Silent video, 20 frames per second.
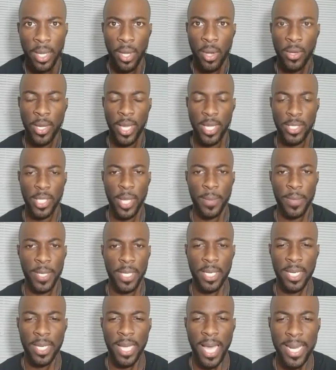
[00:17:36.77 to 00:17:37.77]
Okay, so I'm
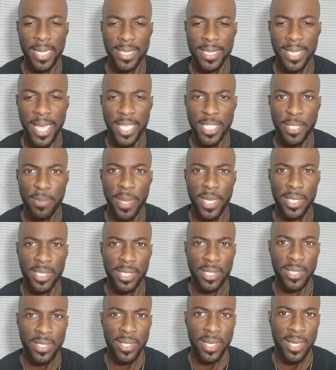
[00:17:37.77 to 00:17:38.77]
getting a lot of text
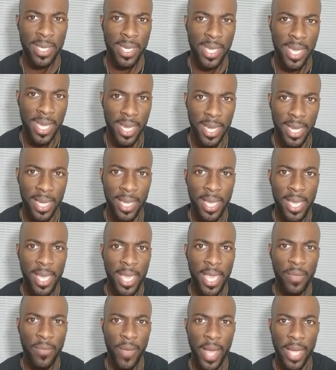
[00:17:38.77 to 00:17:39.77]
messages. Again,
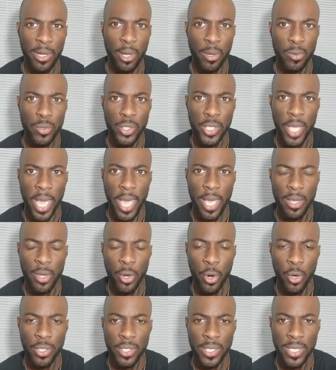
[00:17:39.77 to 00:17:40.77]
if I don't say
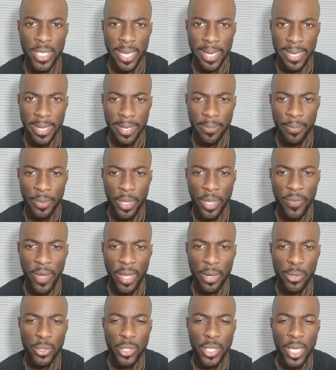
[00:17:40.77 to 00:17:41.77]
your city, if
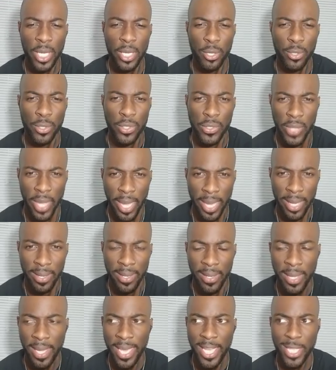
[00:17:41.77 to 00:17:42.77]
I don't say your state,
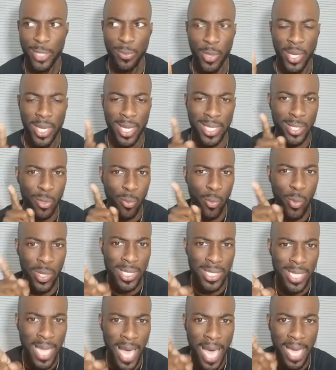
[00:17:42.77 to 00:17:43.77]
it's because it was
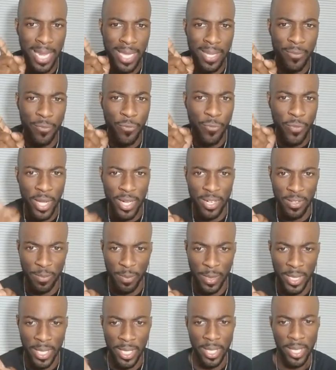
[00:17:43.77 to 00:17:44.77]
not in front of
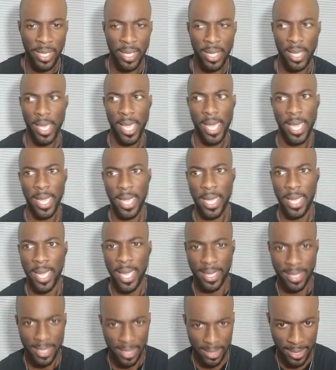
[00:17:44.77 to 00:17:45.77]
me
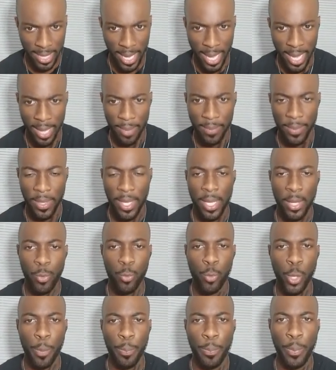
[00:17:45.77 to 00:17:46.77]
at this time.
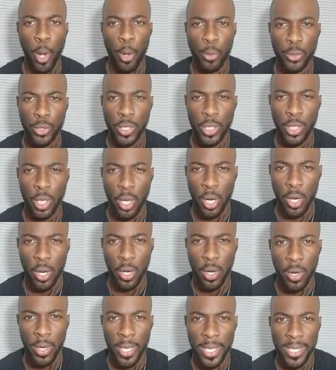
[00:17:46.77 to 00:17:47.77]
We'll post it
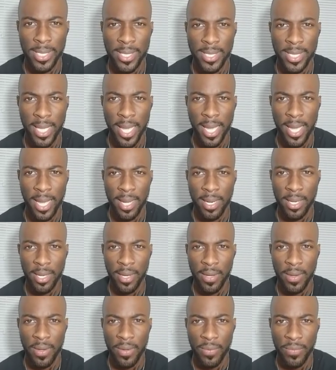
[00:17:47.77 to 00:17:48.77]
all inside
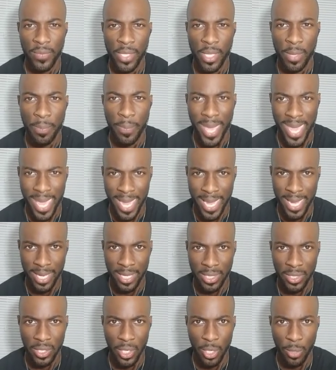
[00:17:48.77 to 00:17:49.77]
of the
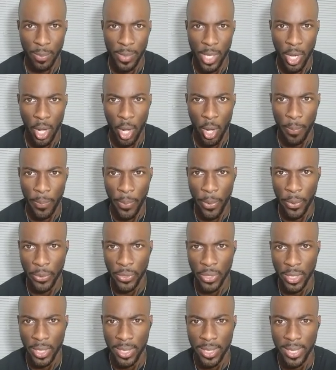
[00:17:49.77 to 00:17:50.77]
page. It'll be all
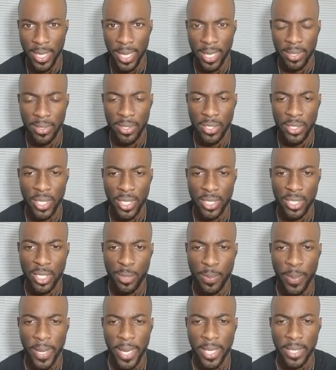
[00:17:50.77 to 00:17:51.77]
posted inside of the justice
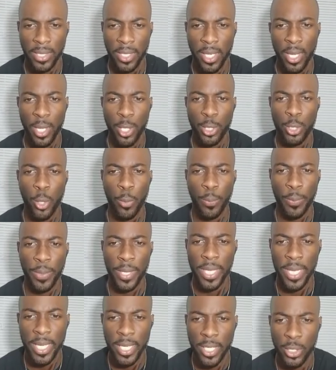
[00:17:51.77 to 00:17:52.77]
page. So
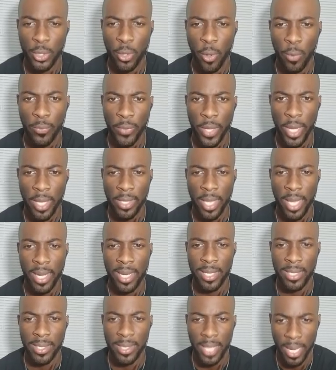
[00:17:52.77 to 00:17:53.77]
please don't think that
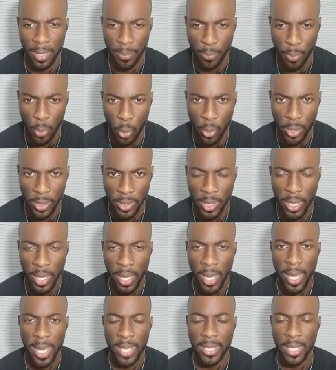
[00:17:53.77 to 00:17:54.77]
it is not important
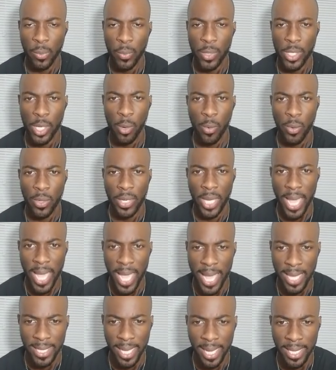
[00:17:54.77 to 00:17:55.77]
and that we don't want to
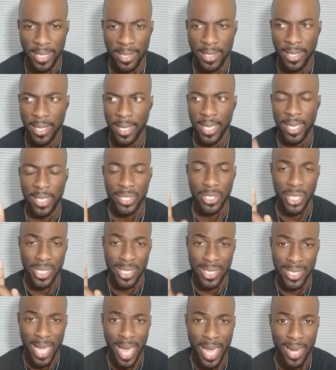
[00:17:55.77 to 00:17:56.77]
highlight it. It's
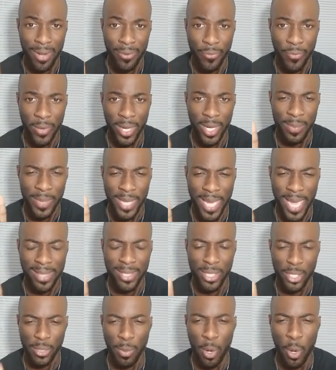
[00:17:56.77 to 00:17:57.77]
just not in front of me
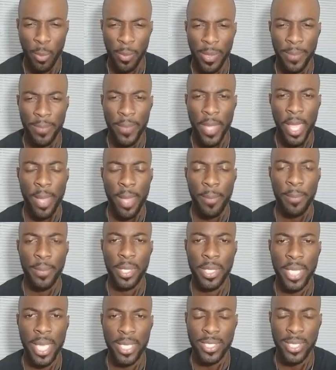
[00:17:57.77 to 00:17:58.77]
at this moment.
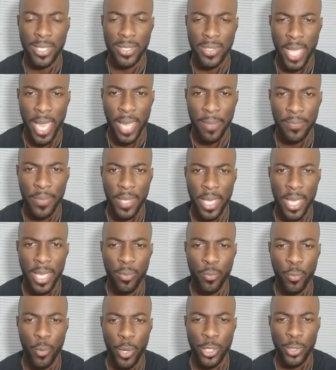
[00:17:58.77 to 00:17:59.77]
But that's the same
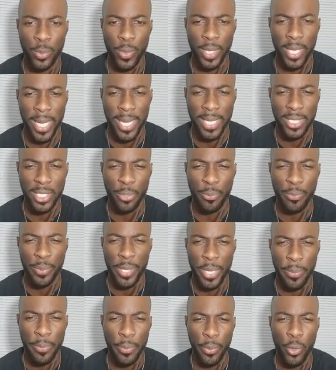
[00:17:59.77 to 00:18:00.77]
thing as it relates to
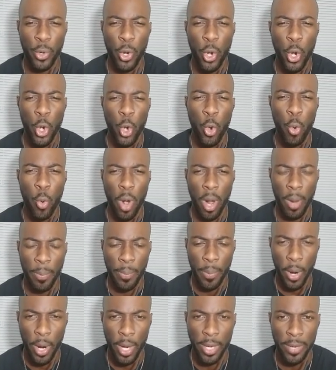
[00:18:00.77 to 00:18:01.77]
people who are
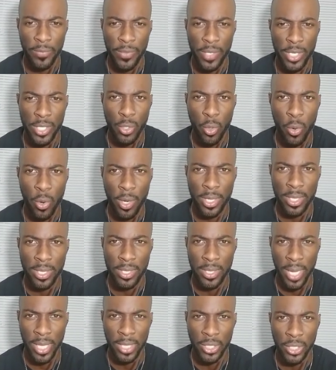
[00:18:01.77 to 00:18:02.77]
part of this
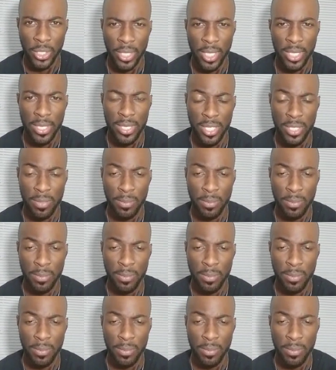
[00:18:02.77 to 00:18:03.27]
organization and this